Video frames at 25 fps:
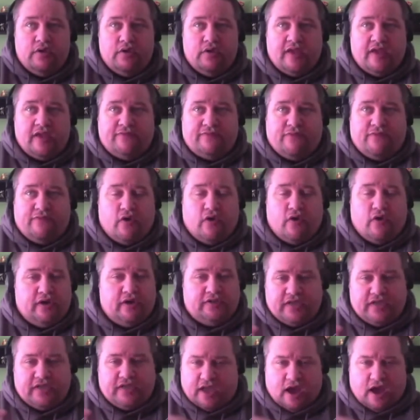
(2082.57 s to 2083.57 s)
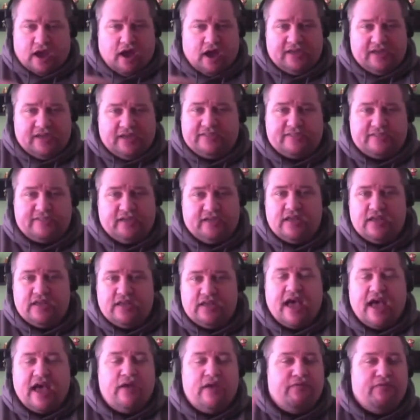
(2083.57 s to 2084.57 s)
As far as like us,
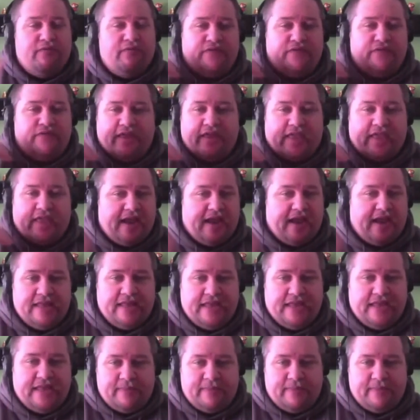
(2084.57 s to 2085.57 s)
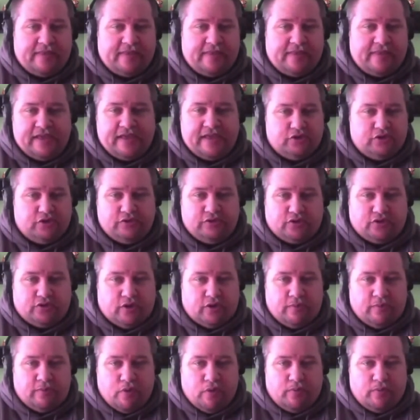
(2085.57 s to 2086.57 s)
I don't feel like any game that they introduce on
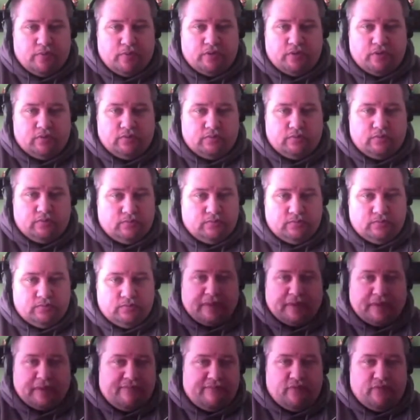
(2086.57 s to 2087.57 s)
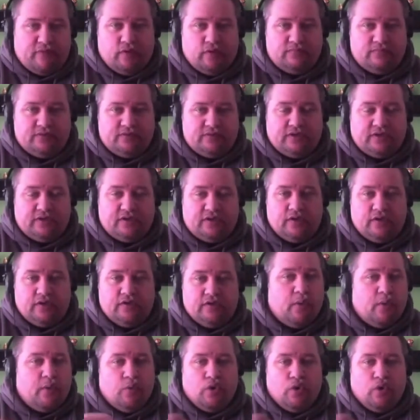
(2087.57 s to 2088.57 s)
the mobile platforms
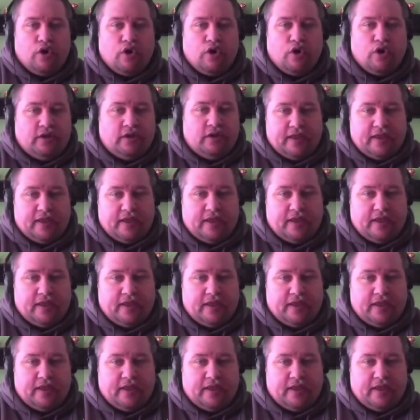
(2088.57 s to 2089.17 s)
that we're gonna like.